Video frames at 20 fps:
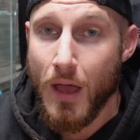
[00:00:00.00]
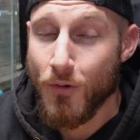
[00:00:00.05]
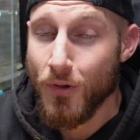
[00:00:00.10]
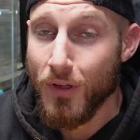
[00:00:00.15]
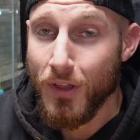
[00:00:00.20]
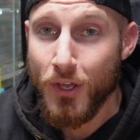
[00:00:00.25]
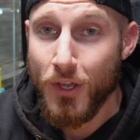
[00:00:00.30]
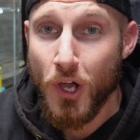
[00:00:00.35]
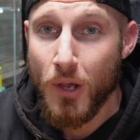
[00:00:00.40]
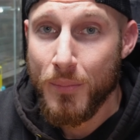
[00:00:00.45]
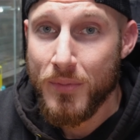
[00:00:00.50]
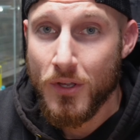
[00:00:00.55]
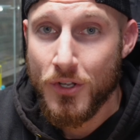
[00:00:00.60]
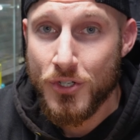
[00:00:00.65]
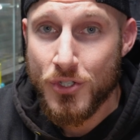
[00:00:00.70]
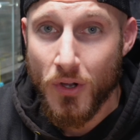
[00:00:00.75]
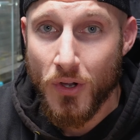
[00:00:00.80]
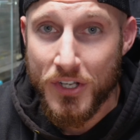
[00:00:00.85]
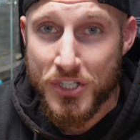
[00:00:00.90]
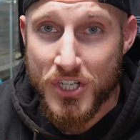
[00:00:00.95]
I really hope you
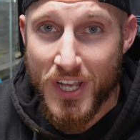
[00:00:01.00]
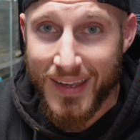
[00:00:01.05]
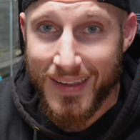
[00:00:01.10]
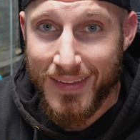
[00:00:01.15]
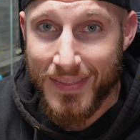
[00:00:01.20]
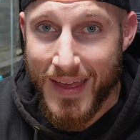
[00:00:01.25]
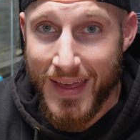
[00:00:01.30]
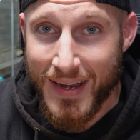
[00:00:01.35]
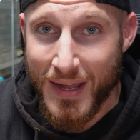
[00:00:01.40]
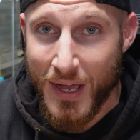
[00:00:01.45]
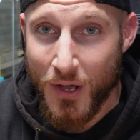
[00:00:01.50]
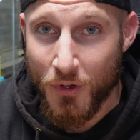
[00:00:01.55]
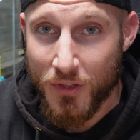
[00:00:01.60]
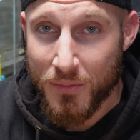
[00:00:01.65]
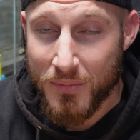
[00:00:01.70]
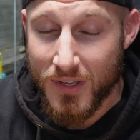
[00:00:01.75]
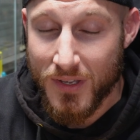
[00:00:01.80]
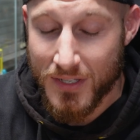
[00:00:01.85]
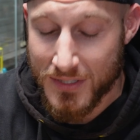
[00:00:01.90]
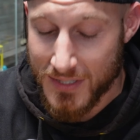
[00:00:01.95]
enjoyed checking that out
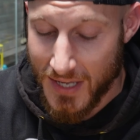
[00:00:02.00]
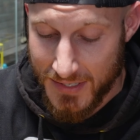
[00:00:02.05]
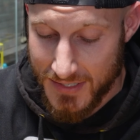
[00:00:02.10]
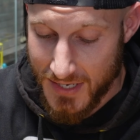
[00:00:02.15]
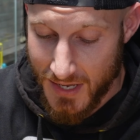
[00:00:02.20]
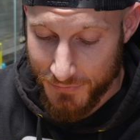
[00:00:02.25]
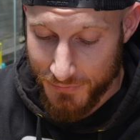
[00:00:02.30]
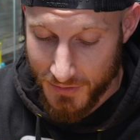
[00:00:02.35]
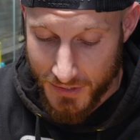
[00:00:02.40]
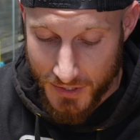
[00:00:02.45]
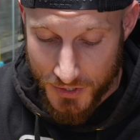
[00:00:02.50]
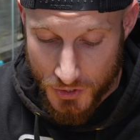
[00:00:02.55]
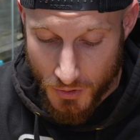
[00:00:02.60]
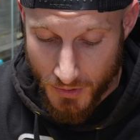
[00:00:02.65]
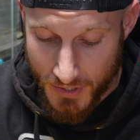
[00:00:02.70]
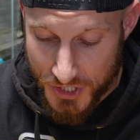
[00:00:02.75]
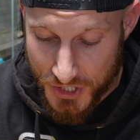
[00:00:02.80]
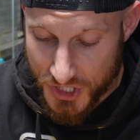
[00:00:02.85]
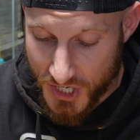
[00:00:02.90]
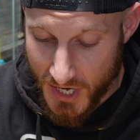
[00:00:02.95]
with me because I definitely
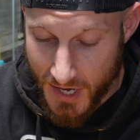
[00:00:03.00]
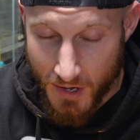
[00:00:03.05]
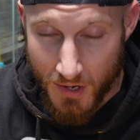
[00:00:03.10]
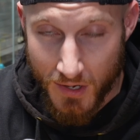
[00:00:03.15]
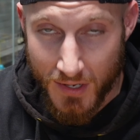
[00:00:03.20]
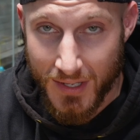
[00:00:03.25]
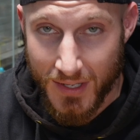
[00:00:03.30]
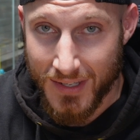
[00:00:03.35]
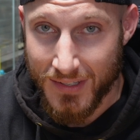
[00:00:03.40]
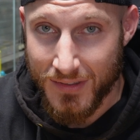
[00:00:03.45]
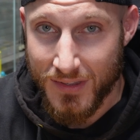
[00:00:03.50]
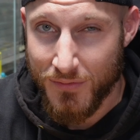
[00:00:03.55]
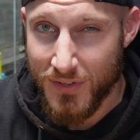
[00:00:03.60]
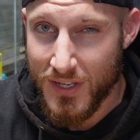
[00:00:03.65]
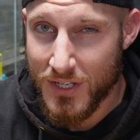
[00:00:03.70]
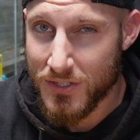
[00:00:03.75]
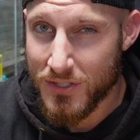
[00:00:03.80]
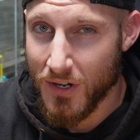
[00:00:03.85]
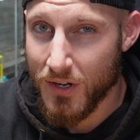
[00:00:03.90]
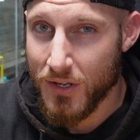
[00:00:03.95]
enjoyed sharing it. The
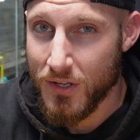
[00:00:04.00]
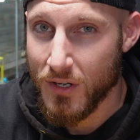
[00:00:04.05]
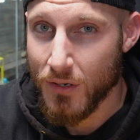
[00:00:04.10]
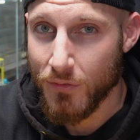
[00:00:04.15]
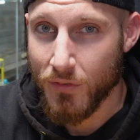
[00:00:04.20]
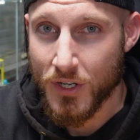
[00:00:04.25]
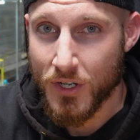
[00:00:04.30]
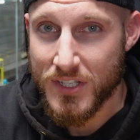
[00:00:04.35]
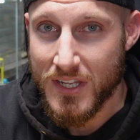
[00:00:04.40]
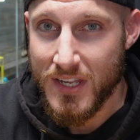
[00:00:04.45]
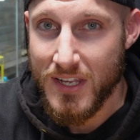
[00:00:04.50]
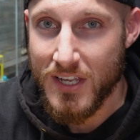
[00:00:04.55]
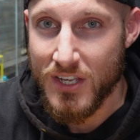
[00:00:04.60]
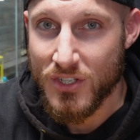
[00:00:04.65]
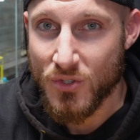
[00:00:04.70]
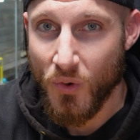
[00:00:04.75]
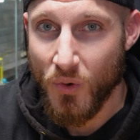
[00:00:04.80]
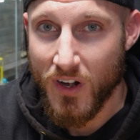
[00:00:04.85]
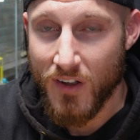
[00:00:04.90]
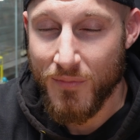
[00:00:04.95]
VSTAR Universe
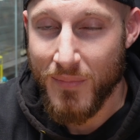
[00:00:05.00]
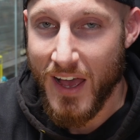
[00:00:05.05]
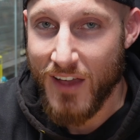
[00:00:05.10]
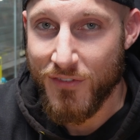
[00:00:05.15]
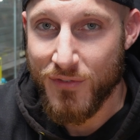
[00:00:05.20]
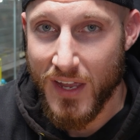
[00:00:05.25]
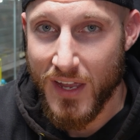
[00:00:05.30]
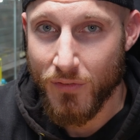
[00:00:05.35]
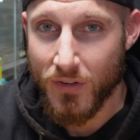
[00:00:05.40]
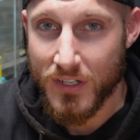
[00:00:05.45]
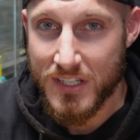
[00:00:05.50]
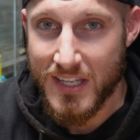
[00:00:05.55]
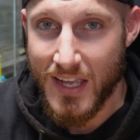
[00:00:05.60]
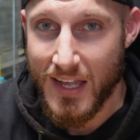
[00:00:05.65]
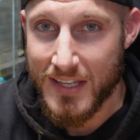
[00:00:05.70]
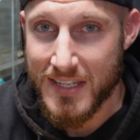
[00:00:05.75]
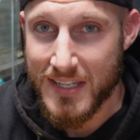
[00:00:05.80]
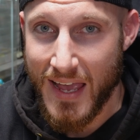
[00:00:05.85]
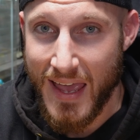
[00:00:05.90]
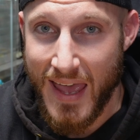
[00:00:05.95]
is one of my favorite
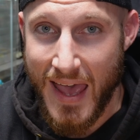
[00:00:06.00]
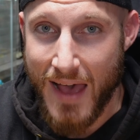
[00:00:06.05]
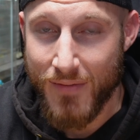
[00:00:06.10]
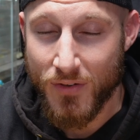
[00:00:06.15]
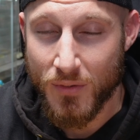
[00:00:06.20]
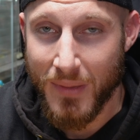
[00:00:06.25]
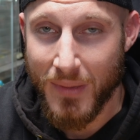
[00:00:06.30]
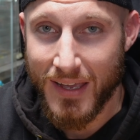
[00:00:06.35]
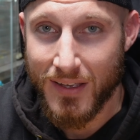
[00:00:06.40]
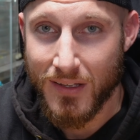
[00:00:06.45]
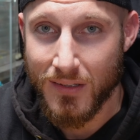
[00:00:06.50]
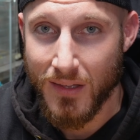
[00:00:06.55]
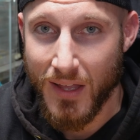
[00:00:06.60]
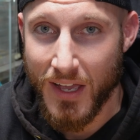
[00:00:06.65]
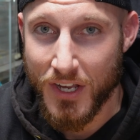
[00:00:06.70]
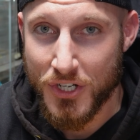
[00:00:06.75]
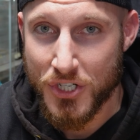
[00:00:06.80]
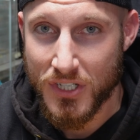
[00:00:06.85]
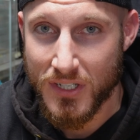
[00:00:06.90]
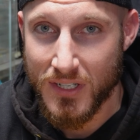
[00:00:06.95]
sets I have in my
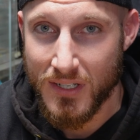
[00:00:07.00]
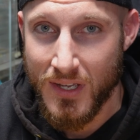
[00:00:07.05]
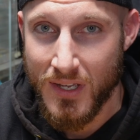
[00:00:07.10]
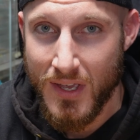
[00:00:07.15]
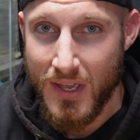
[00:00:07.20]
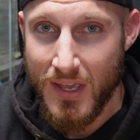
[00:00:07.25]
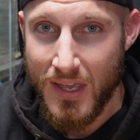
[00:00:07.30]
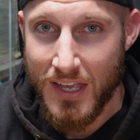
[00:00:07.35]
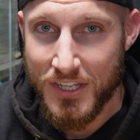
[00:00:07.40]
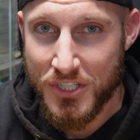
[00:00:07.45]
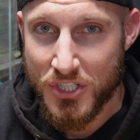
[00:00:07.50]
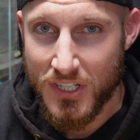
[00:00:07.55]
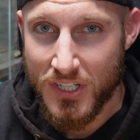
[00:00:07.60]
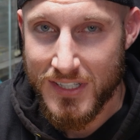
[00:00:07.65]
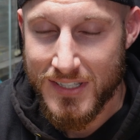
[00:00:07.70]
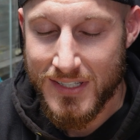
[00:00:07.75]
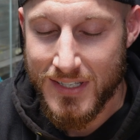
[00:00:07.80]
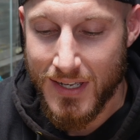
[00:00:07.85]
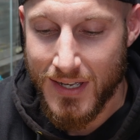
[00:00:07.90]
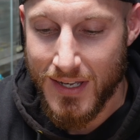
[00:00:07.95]
collection. It's
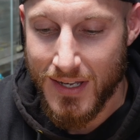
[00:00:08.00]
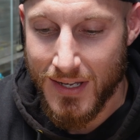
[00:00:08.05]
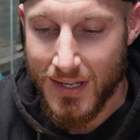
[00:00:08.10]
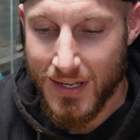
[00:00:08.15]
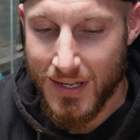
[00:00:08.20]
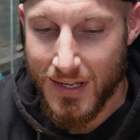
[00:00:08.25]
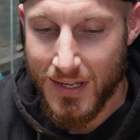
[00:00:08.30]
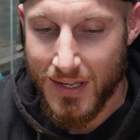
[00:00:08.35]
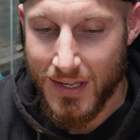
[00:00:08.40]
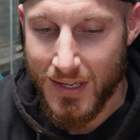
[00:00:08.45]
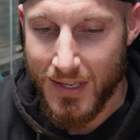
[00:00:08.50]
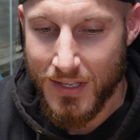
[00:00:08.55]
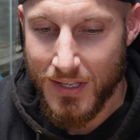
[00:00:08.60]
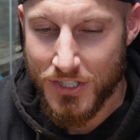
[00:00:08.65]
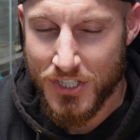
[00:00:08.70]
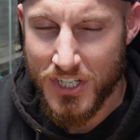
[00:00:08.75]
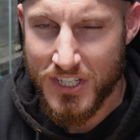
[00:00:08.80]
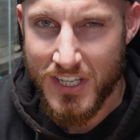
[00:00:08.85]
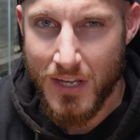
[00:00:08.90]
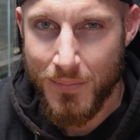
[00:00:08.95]
just,
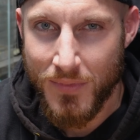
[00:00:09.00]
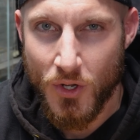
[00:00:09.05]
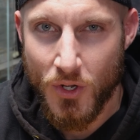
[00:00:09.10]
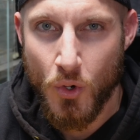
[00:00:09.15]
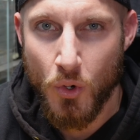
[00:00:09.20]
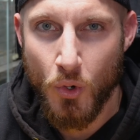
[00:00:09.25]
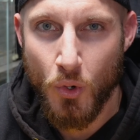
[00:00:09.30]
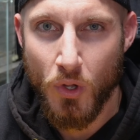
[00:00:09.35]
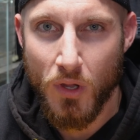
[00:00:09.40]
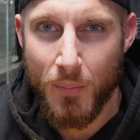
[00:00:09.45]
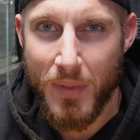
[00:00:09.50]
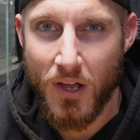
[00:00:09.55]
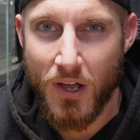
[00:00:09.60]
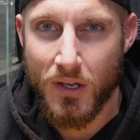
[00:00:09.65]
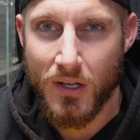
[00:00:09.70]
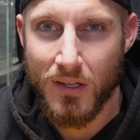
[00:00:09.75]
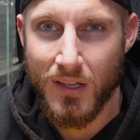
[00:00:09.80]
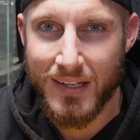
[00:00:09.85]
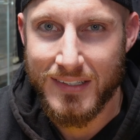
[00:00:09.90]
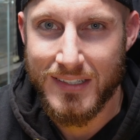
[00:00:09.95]
there's just something cool
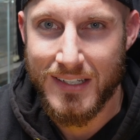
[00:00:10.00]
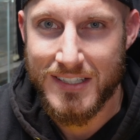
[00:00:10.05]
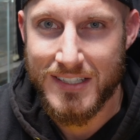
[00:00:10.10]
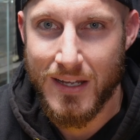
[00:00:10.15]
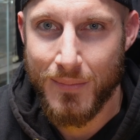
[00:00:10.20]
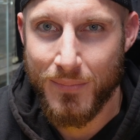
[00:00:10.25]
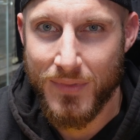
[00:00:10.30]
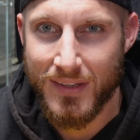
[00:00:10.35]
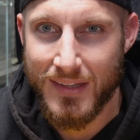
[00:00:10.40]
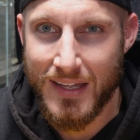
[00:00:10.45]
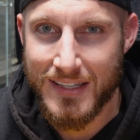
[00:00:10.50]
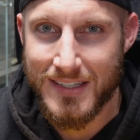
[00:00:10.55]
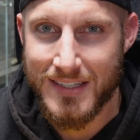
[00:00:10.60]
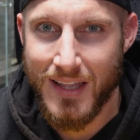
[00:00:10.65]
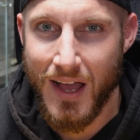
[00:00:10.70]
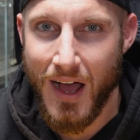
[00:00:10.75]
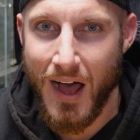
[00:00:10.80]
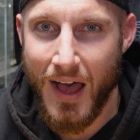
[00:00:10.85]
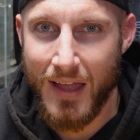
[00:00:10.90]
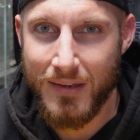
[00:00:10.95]
about collecting something that's
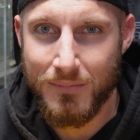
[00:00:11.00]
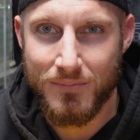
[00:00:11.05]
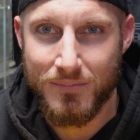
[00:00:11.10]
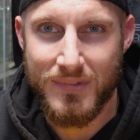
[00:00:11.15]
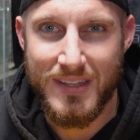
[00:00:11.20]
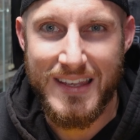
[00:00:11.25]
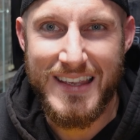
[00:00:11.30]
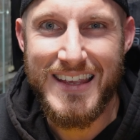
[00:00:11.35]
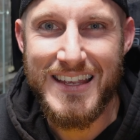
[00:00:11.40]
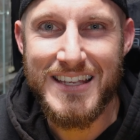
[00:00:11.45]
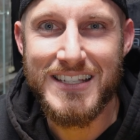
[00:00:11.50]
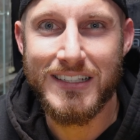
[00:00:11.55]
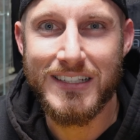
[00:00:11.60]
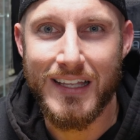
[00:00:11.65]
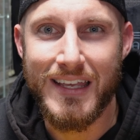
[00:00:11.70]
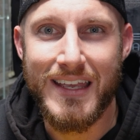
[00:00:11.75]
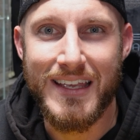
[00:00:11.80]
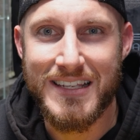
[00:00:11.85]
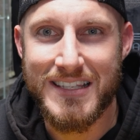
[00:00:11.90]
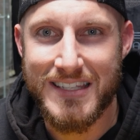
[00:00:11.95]
not
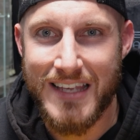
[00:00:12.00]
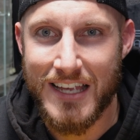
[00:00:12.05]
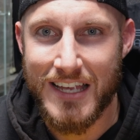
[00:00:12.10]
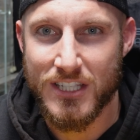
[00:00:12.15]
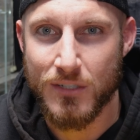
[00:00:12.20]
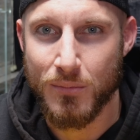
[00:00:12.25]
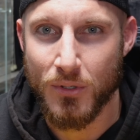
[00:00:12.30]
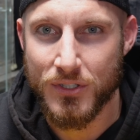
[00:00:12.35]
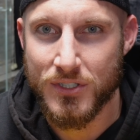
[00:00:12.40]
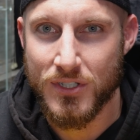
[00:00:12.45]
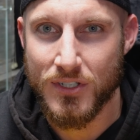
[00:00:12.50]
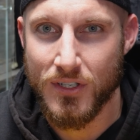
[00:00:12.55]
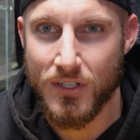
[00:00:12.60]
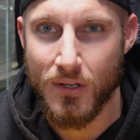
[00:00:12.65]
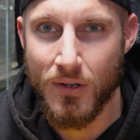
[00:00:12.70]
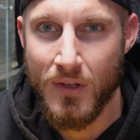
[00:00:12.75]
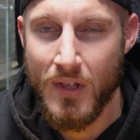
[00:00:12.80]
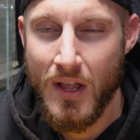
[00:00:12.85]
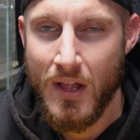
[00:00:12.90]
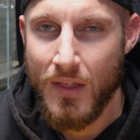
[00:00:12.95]
easily accessible to
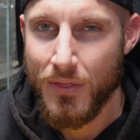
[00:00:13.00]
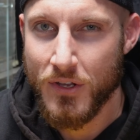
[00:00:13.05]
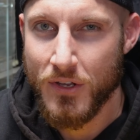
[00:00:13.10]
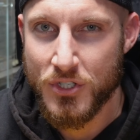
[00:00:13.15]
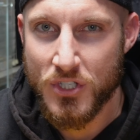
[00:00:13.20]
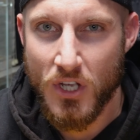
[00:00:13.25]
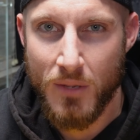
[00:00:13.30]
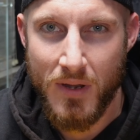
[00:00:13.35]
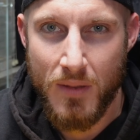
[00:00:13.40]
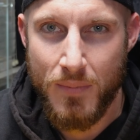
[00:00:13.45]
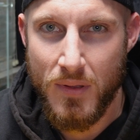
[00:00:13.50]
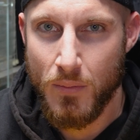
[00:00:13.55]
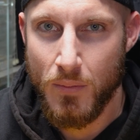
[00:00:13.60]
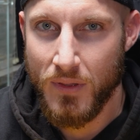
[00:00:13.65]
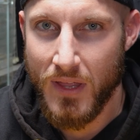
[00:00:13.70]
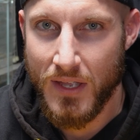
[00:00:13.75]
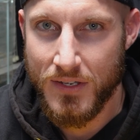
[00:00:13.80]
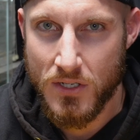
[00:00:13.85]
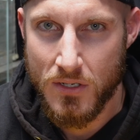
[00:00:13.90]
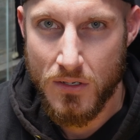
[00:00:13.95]
you. There's so many
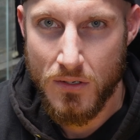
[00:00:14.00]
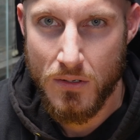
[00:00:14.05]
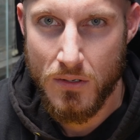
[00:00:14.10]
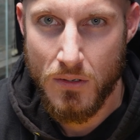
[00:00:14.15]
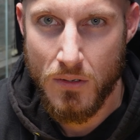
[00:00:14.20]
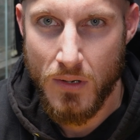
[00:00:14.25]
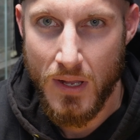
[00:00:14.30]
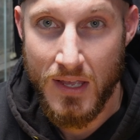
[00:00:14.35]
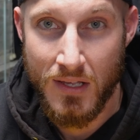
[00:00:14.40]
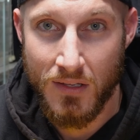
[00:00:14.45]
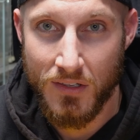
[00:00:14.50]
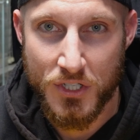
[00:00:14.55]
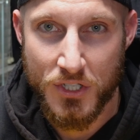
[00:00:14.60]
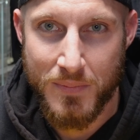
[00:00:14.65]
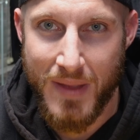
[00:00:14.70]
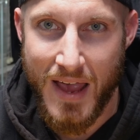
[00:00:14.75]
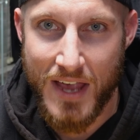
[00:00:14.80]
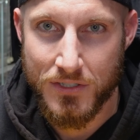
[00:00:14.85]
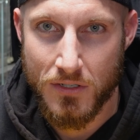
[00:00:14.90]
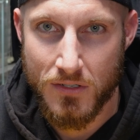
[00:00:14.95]
people that do English
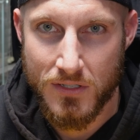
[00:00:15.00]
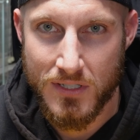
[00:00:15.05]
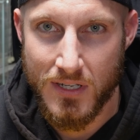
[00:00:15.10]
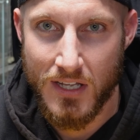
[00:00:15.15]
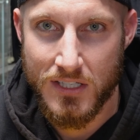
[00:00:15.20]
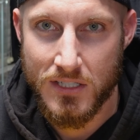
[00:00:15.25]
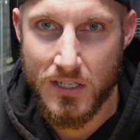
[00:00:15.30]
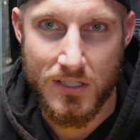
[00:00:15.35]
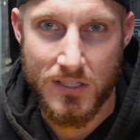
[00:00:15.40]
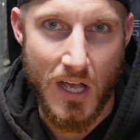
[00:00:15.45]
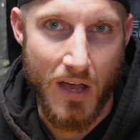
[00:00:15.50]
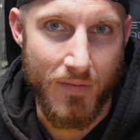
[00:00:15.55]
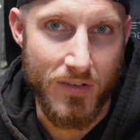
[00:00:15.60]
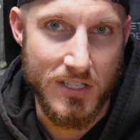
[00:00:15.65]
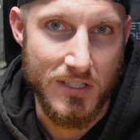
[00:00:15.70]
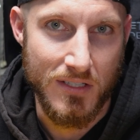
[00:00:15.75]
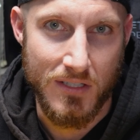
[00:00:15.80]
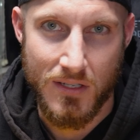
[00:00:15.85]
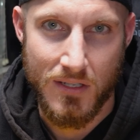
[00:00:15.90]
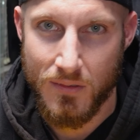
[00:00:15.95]
master sets because
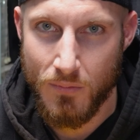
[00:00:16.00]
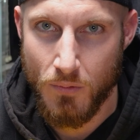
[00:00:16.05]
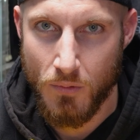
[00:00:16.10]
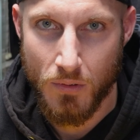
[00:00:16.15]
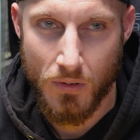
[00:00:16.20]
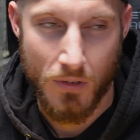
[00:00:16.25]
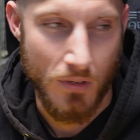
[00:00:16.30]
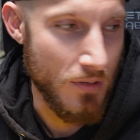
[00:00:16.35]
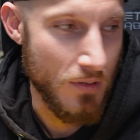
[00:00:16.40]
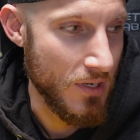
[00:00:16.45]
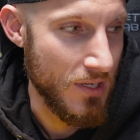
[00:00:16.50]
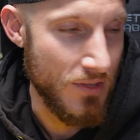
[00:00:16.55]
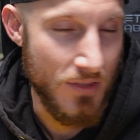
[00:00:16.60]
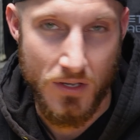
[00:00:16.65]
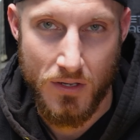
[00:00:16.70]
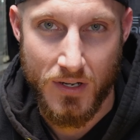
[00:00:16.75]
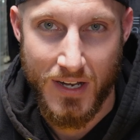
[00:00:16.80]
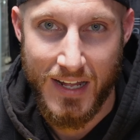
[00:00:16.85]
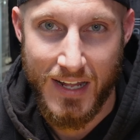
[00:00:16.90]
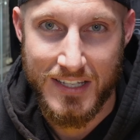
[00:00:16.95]
obviously we're in the
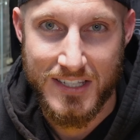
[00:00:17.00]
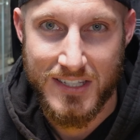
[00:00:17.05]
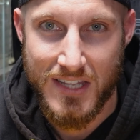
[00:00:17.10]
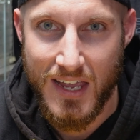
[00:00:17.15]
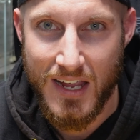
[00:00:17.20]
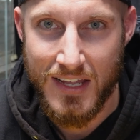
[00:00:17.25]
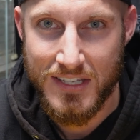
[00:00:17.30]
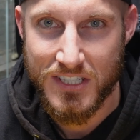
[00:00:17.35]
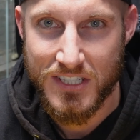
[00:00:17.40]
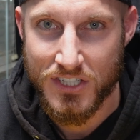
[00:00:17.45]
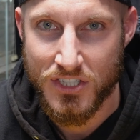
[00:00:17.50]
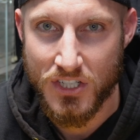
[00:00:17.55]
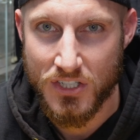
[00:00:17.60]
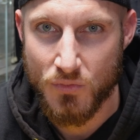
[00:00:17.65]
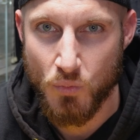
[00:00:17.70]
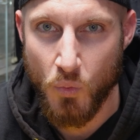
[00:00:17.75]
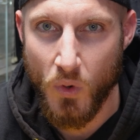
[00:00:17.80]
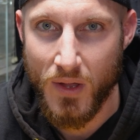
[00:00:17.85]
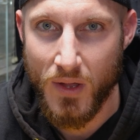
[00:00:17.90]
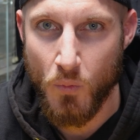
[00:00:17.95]
United States. This
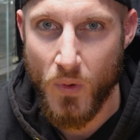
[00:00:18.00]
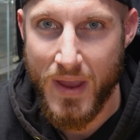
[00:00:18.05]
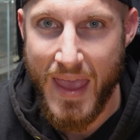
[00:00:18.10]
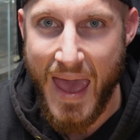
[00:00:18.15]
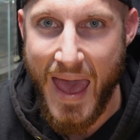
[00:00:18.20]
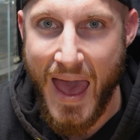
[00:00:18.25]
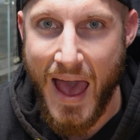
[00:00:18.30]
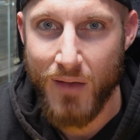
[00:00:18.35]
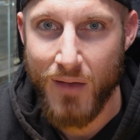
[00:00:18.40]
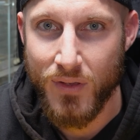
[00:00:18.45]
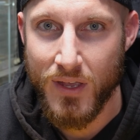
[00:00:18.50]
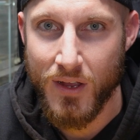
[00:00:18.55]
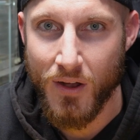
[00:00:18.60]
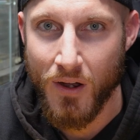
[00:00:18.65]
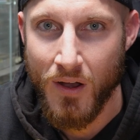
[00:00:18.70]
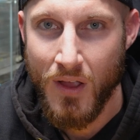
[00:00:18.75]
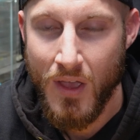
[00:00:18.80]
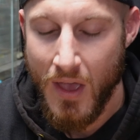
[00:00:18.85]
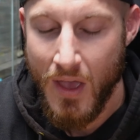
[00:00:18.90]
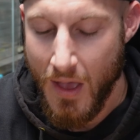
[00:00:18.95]
is what we have
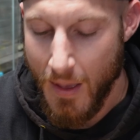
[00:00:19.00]
here.